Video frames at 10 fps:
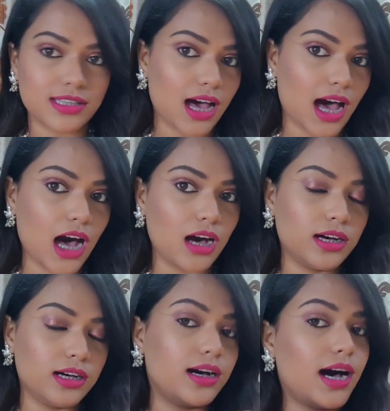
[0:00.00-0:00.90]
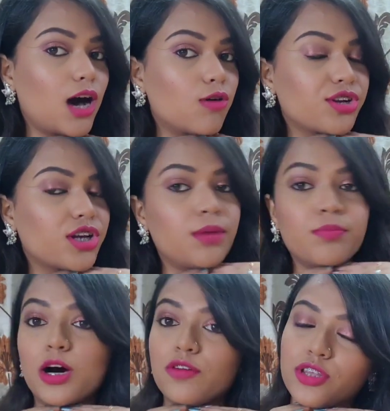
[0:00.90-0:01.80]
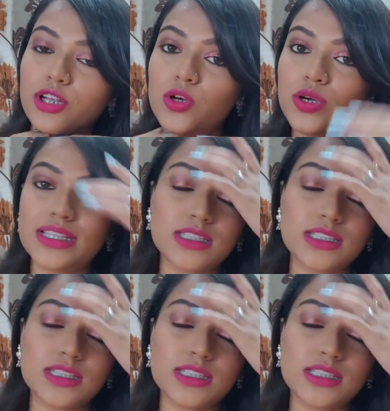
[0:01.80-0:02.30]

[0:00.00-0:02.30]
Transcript: the outcome of the look.